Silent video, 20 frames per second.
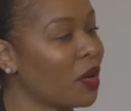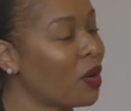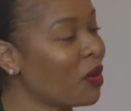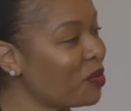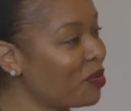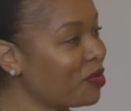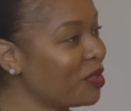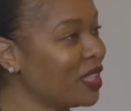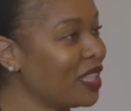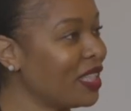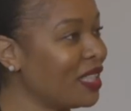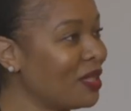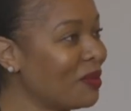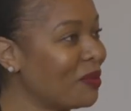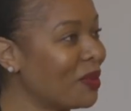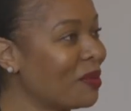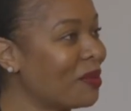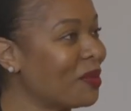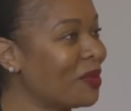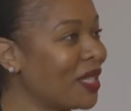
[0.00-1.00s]
hopefully
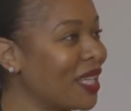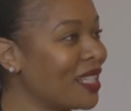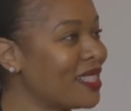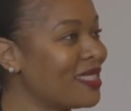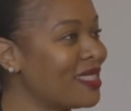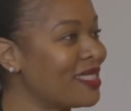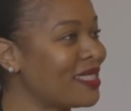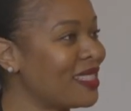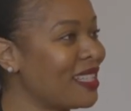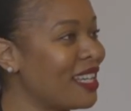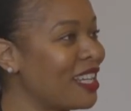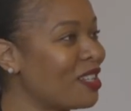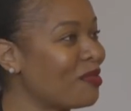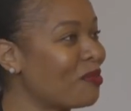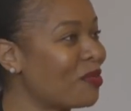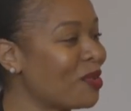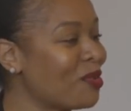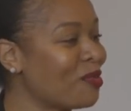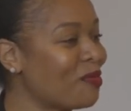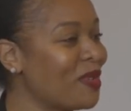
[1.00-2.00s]
we will get to see an
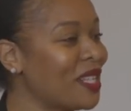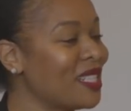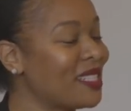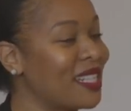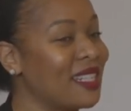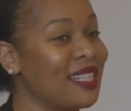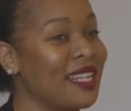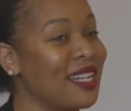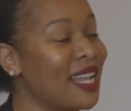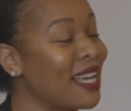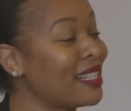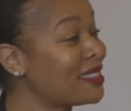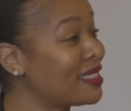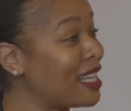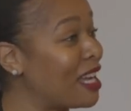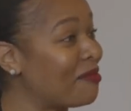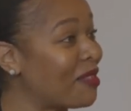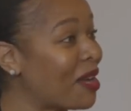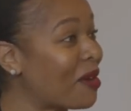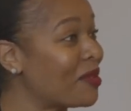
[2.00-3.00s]
improvement, and the next
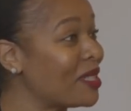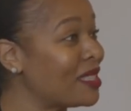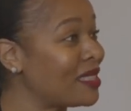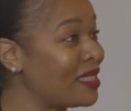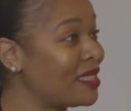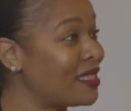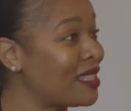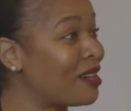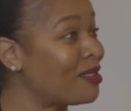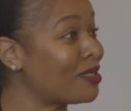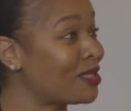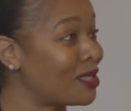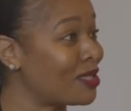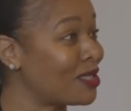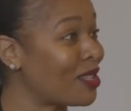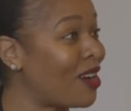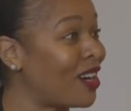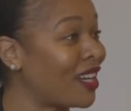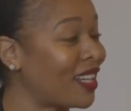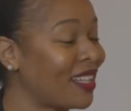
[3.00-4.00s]
time that we sit down to
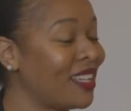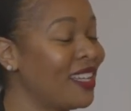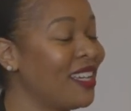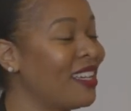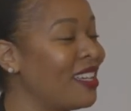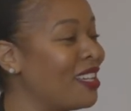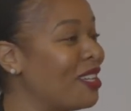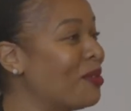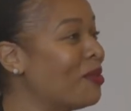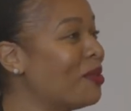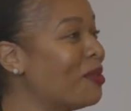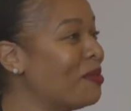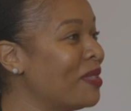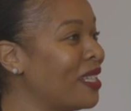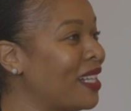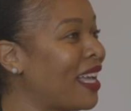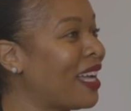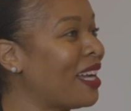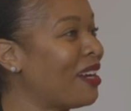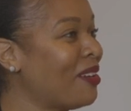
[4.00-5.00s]
talk, you will
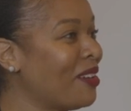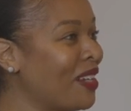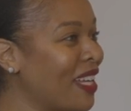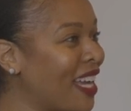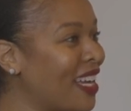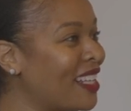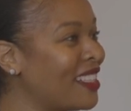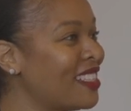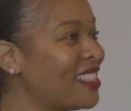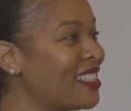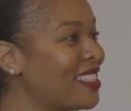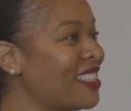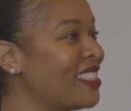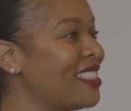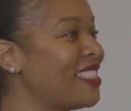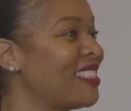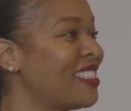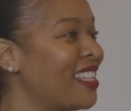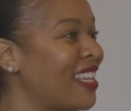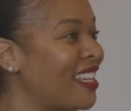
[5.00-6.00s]
be like, oh yeah, this
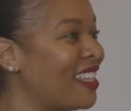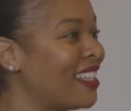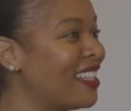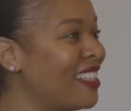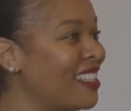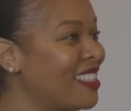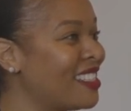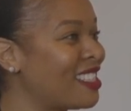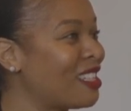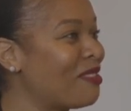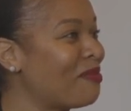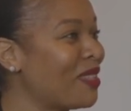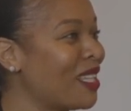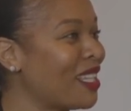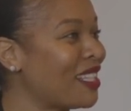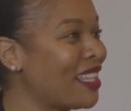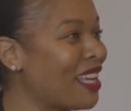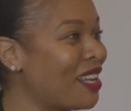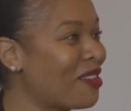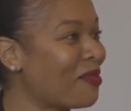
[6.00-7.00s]
is
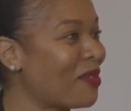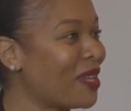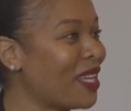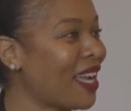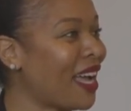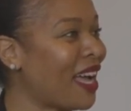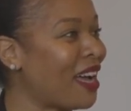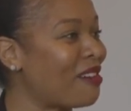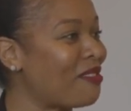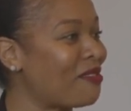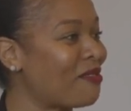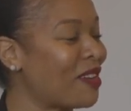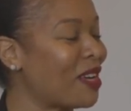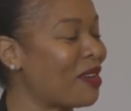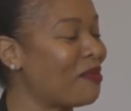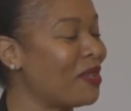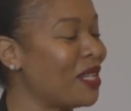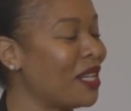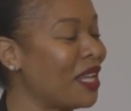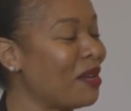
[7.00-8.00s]
something that we
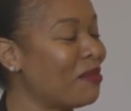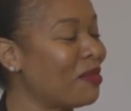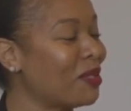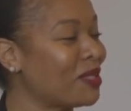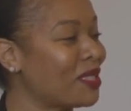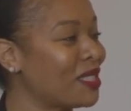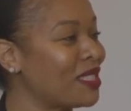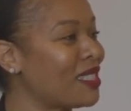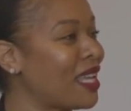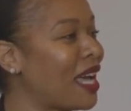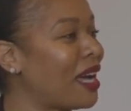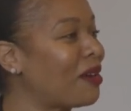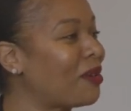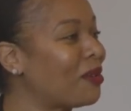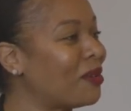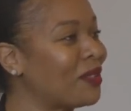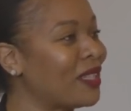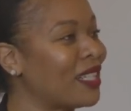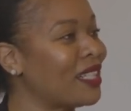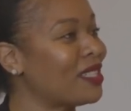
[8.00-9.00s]
have been able to
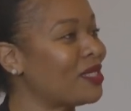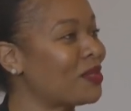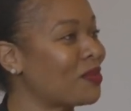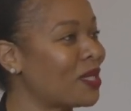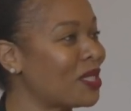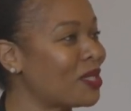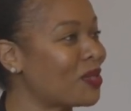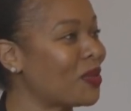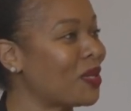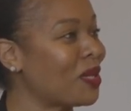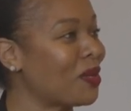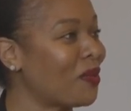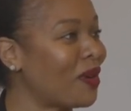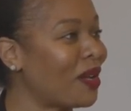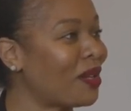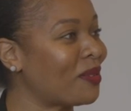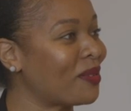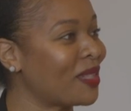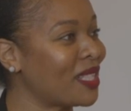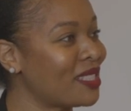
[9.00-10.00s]
tackle and we're doing
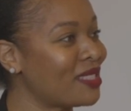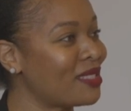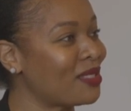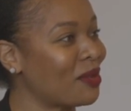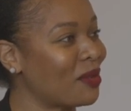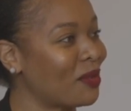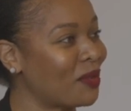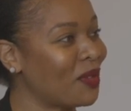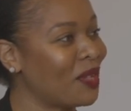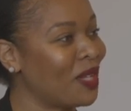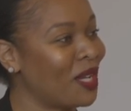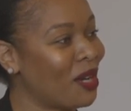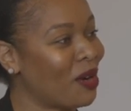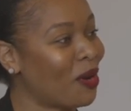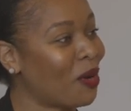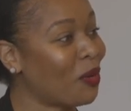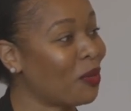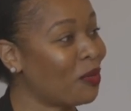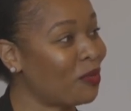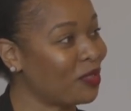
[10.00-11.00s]
well with. So
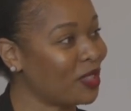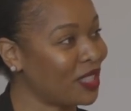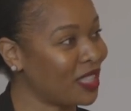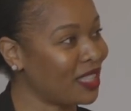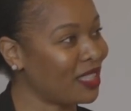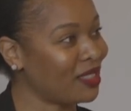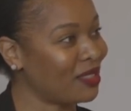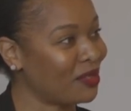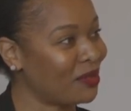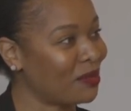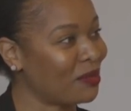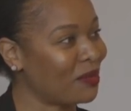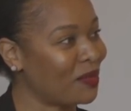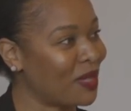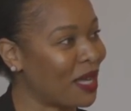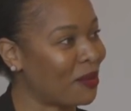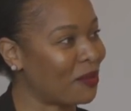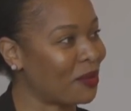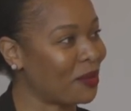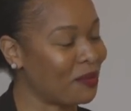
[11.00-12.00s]
hopefully
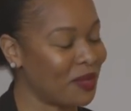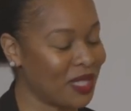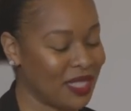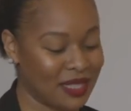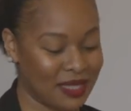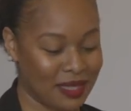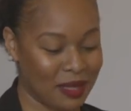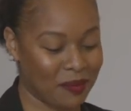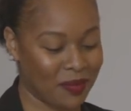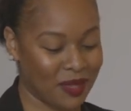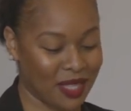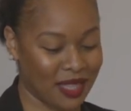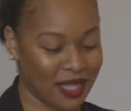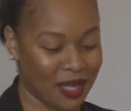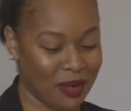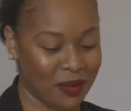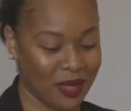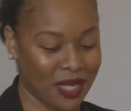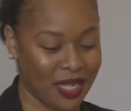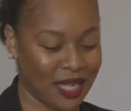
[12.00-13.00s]
that will be something
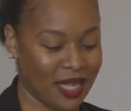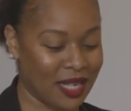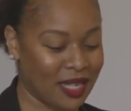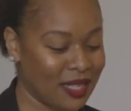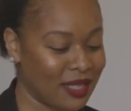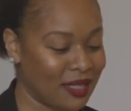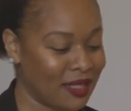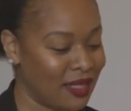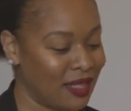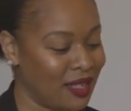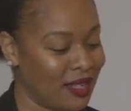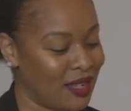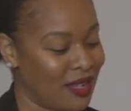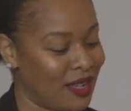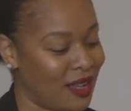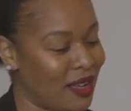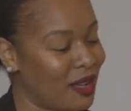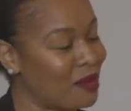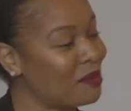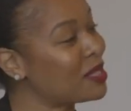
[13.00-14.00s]
that we can
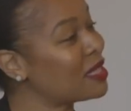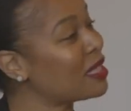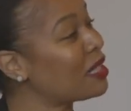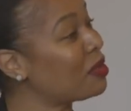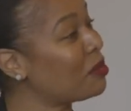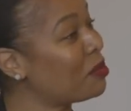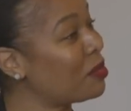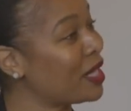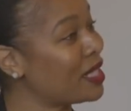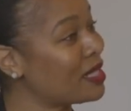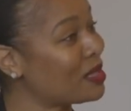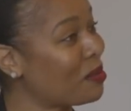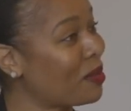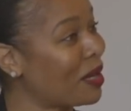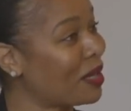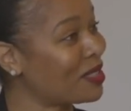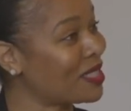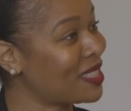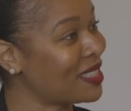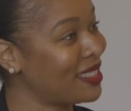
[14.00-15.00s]
celebrate
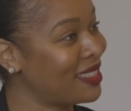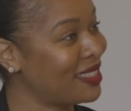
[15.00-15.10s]
about.